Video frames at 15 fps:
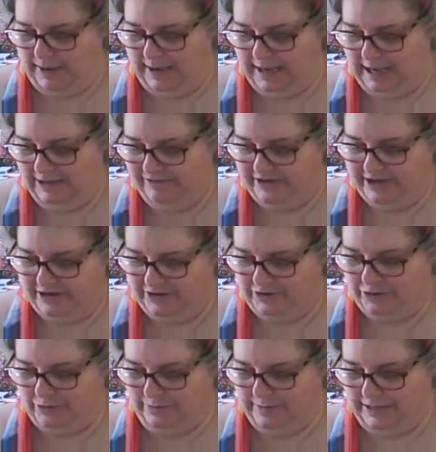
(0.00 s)
belief
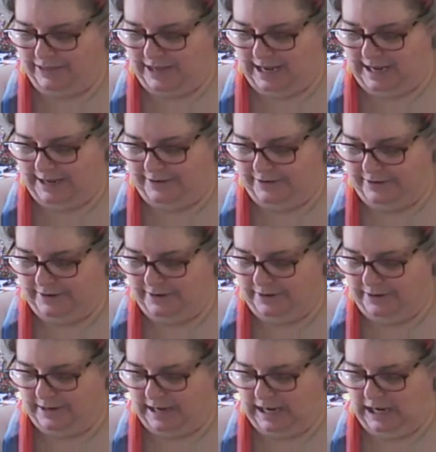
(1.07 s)
system that
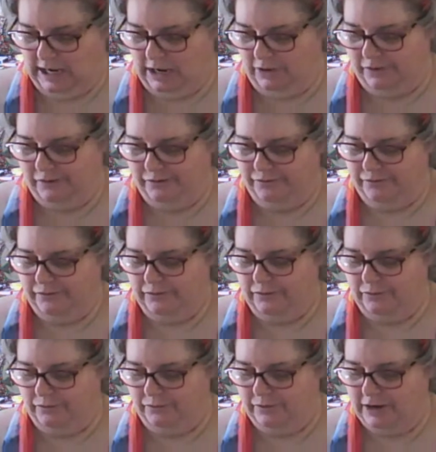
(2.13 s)
a lot of
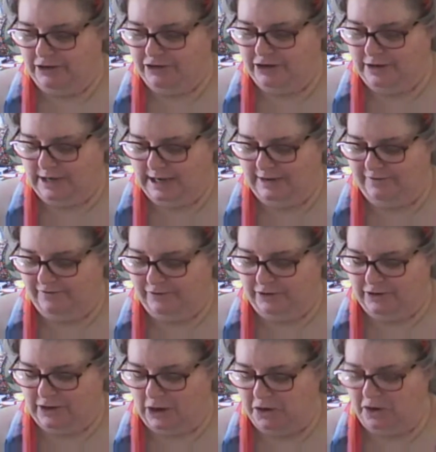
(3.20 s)
Russians had for
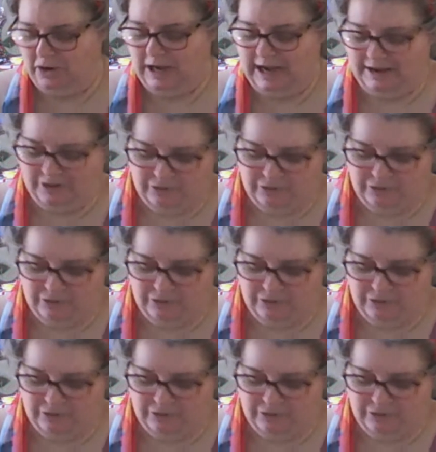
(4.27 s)
so long had